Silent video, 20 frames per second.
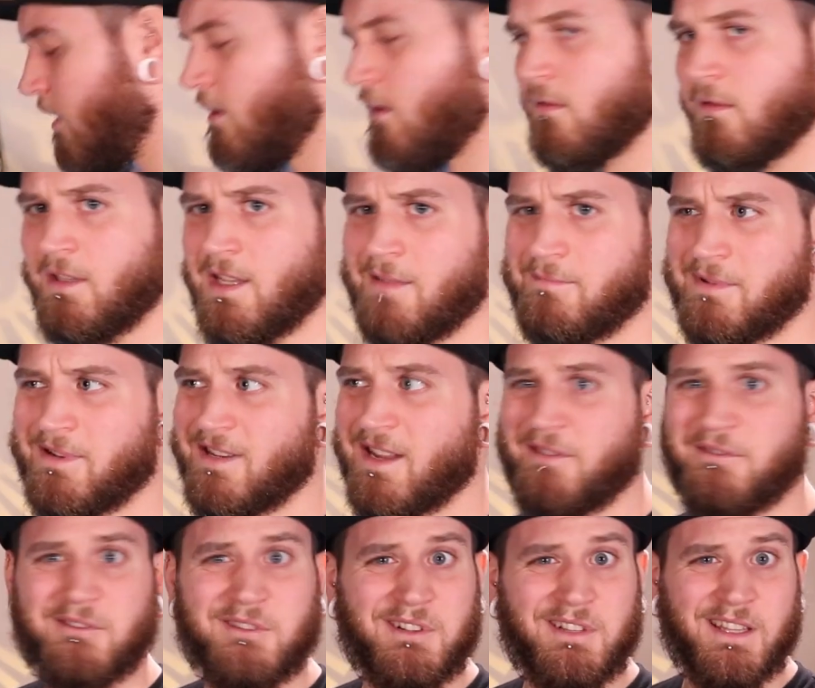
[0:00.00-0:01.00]
You can keep
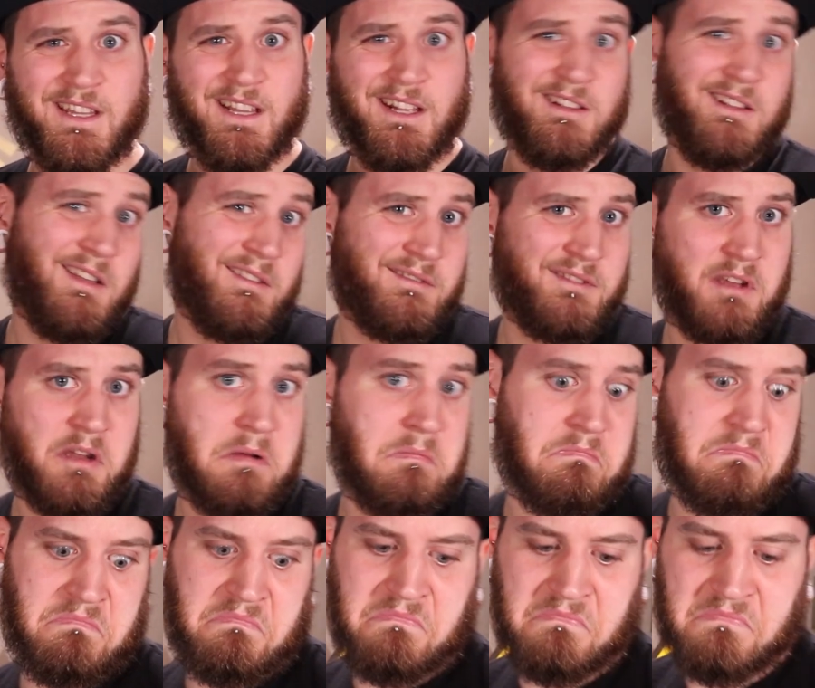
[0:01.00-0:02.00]
another cleaning cloth in here.